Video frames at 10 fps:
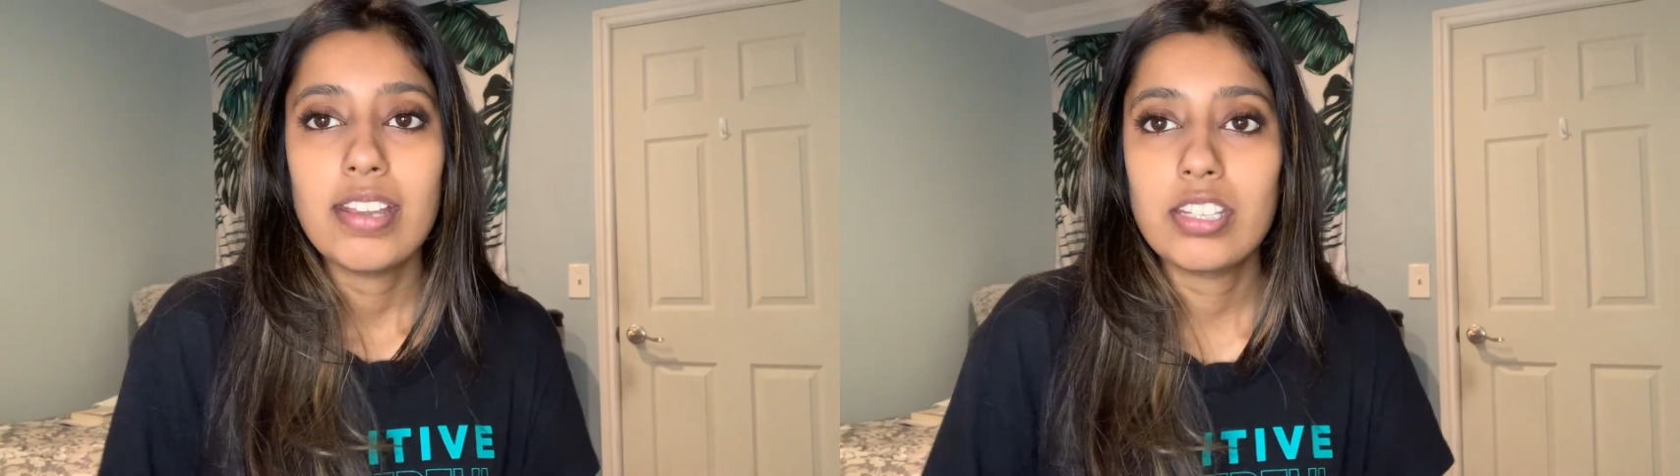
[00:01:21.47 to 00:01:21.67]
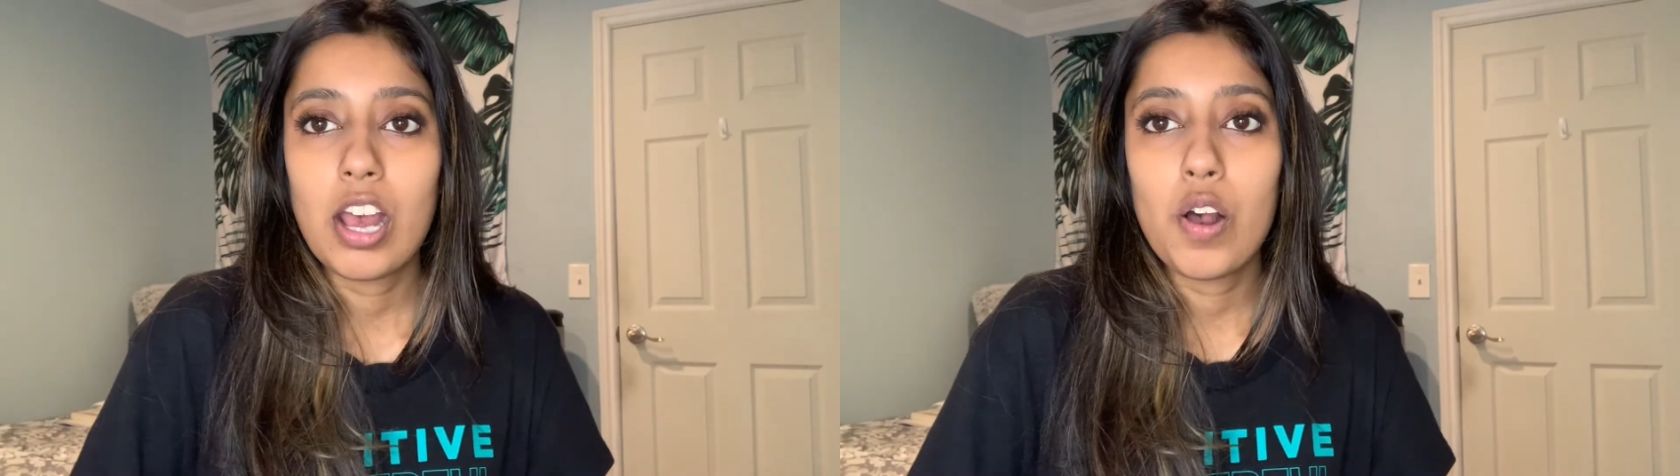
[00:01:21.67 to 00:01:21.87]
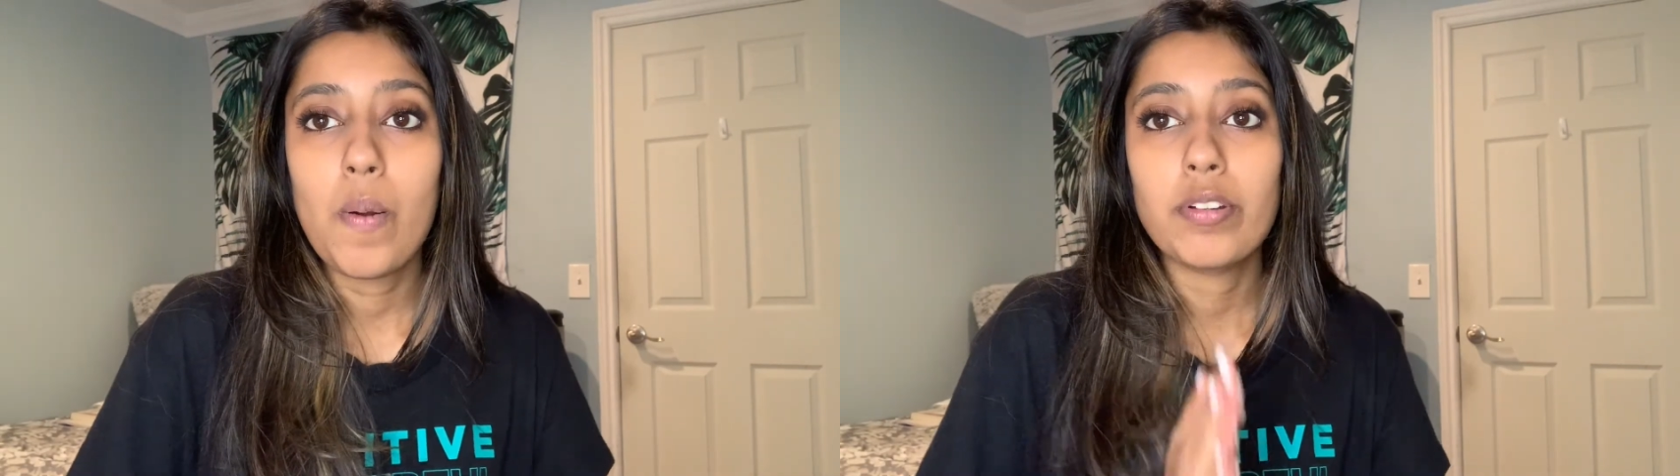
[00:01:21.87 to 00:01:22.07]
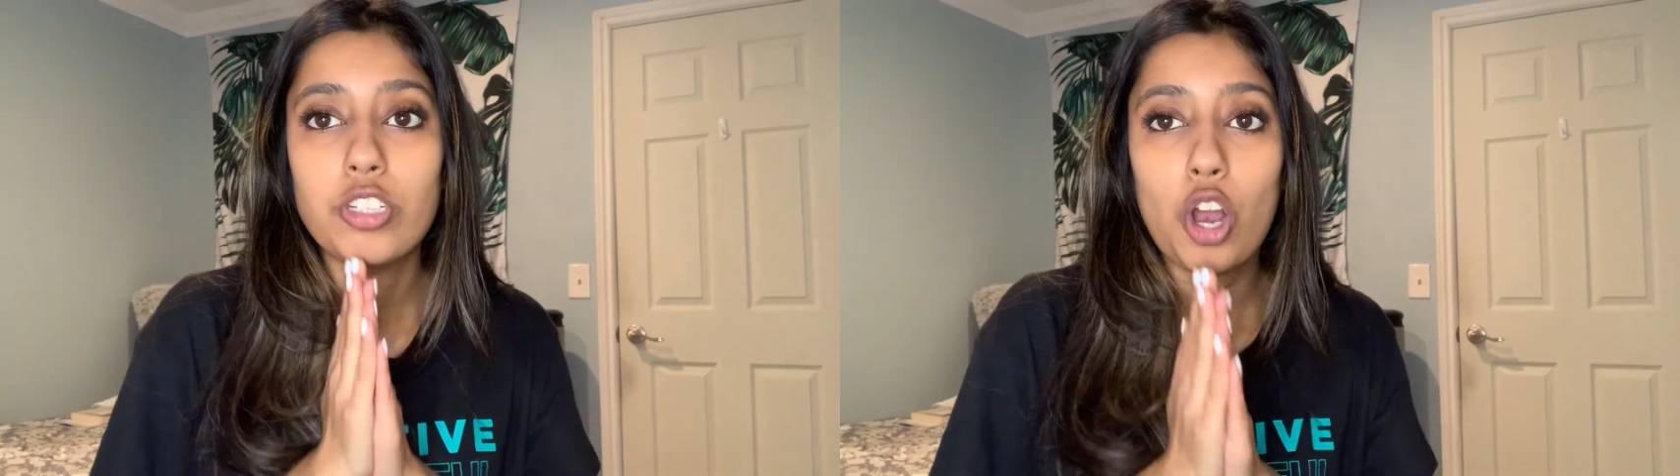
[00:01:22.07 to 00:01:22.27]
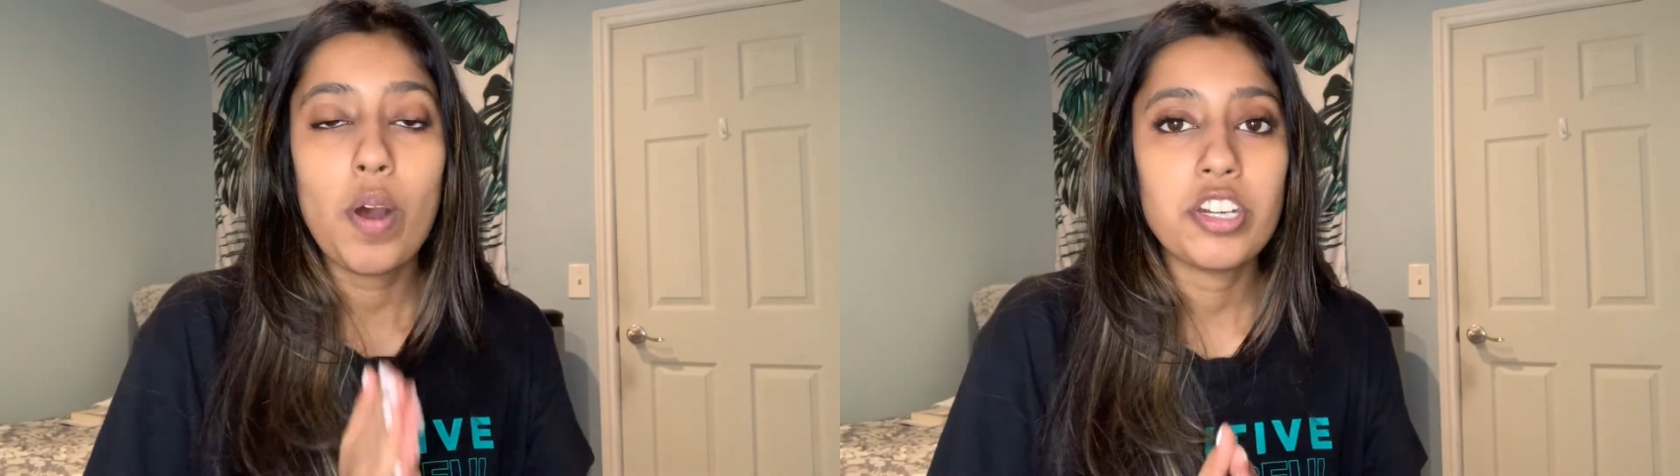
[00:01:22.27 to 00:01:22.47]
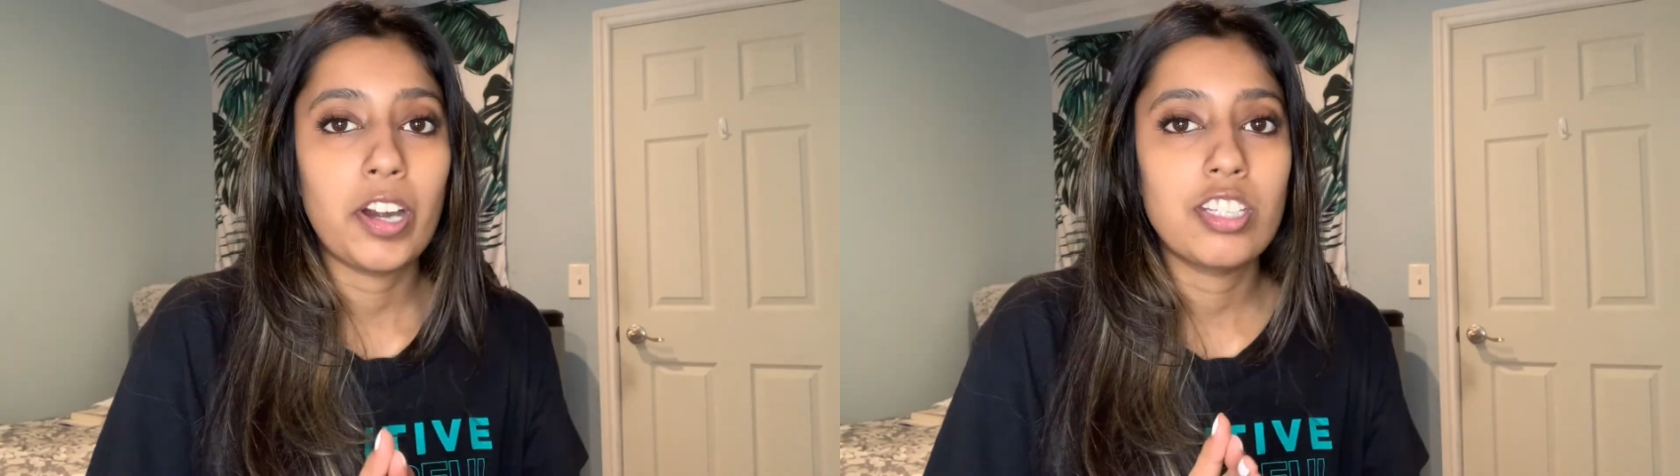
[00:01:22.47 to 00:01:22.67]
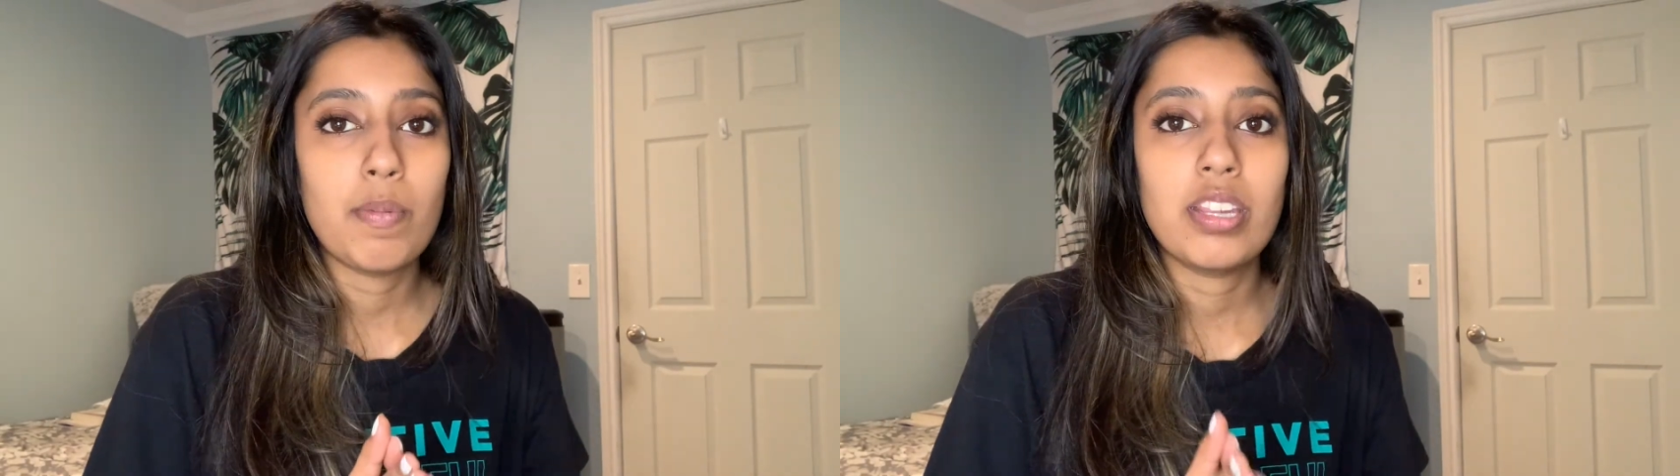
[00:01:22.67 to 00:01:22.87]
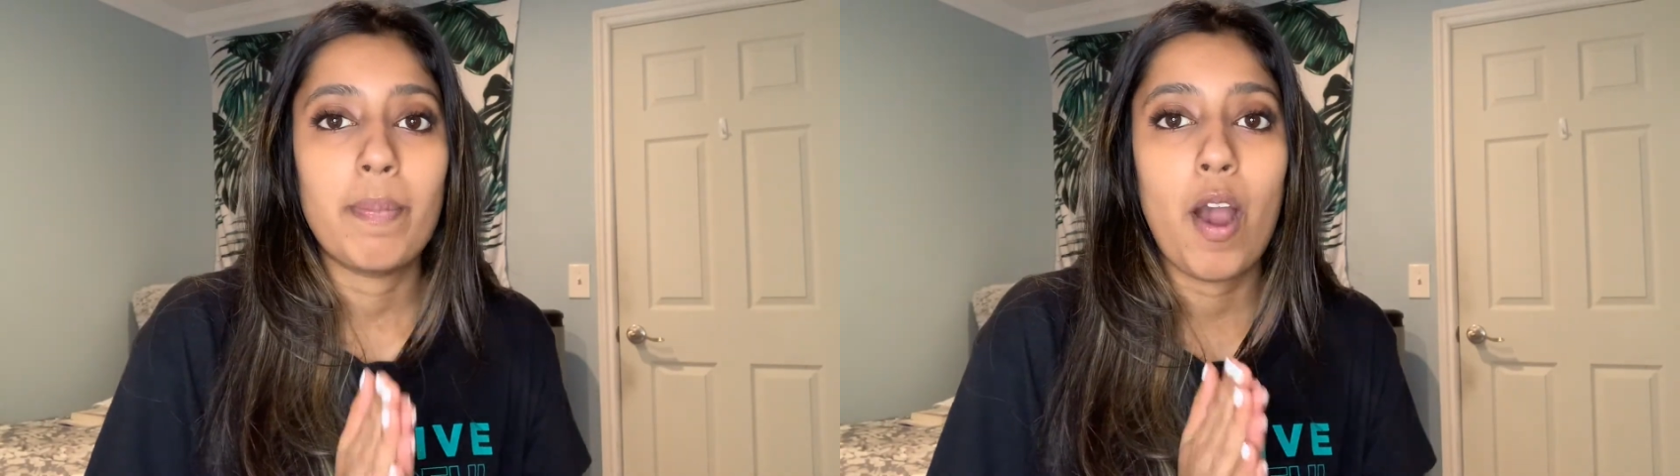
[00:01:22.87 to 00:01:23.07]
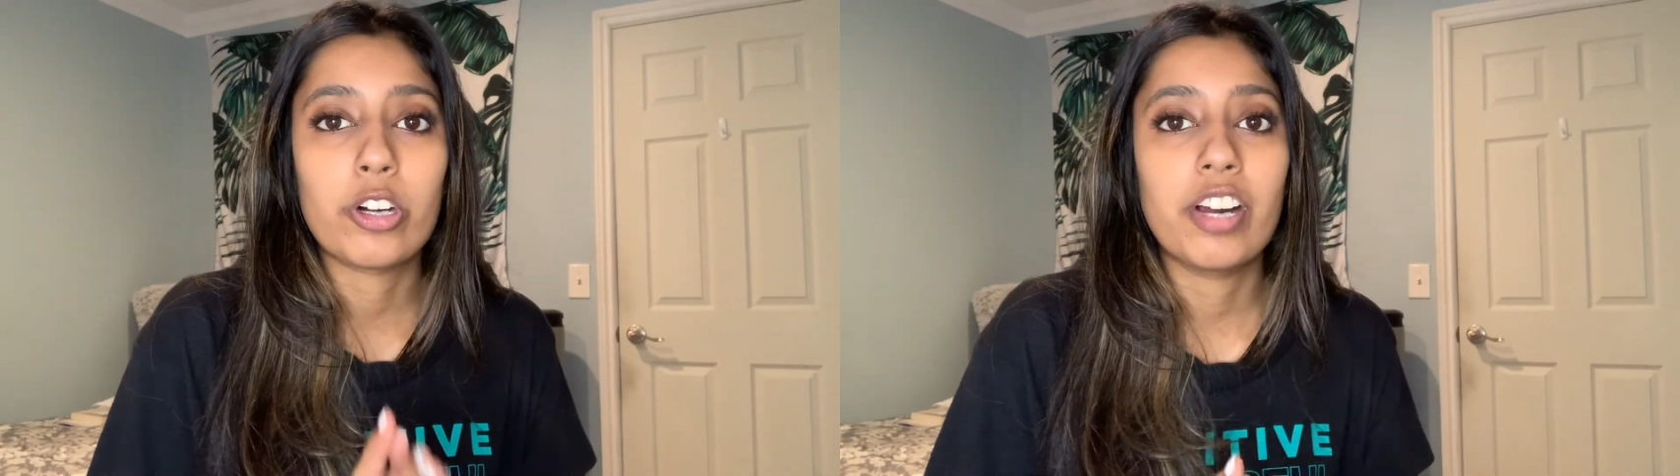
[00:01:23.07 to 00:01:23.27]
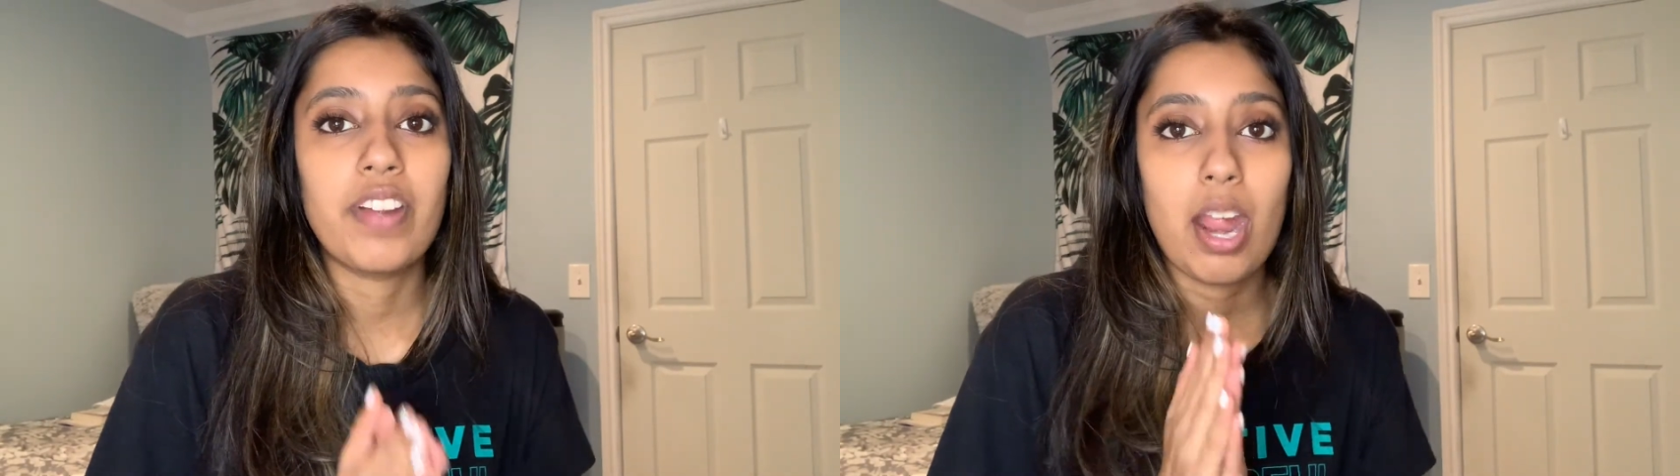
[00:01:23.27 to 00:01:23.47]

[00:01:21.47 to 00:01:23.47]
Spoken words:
So don't underestimate the power of